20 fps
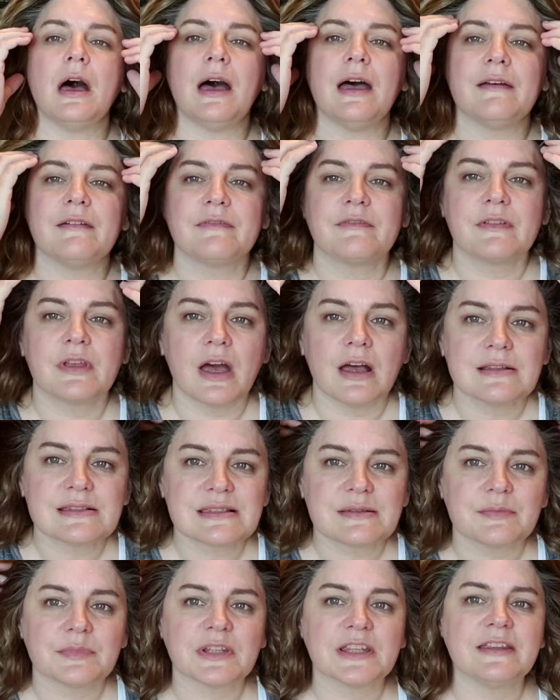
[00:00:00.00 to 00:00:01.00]
I've
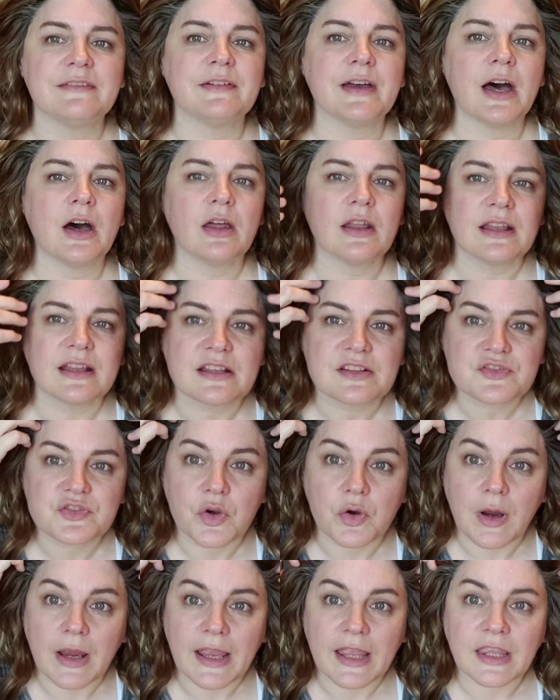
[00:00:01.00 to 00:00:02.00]
got some leave out and it's
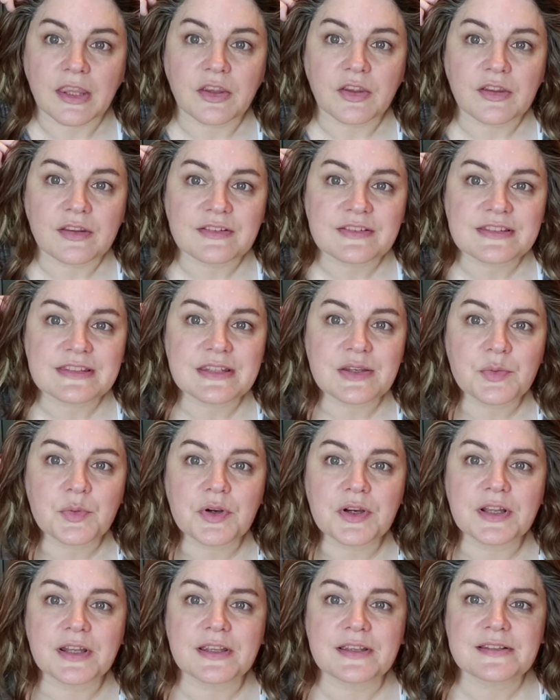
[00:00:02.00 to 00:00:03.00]
gray. You can see
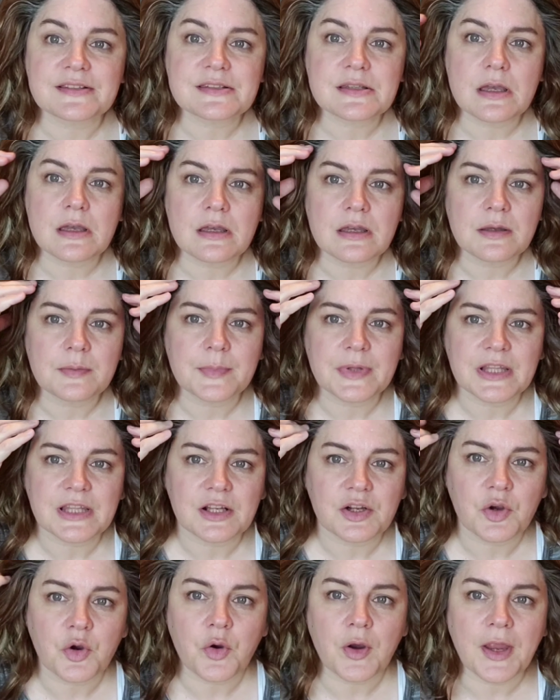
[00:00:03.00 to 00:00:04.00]
where it is.
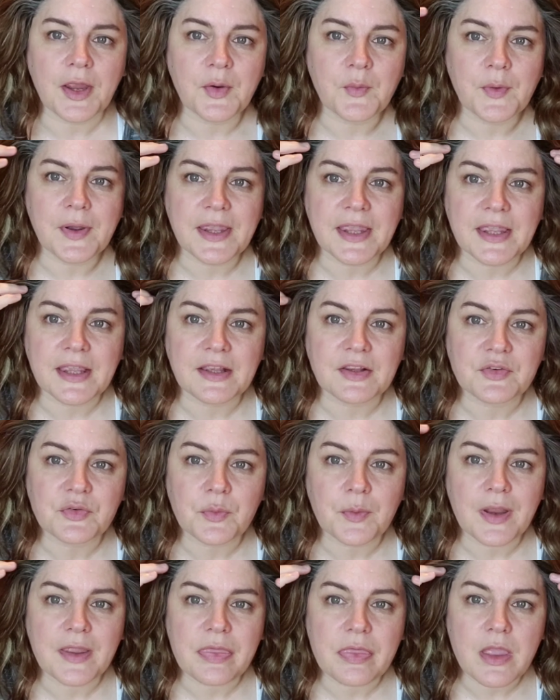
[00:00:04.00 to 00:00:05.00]
Little gray
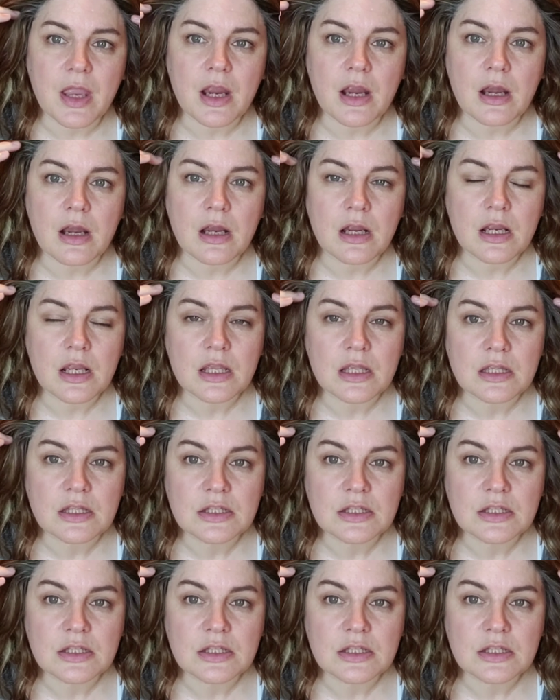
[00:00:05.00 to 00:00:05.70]
wings right there.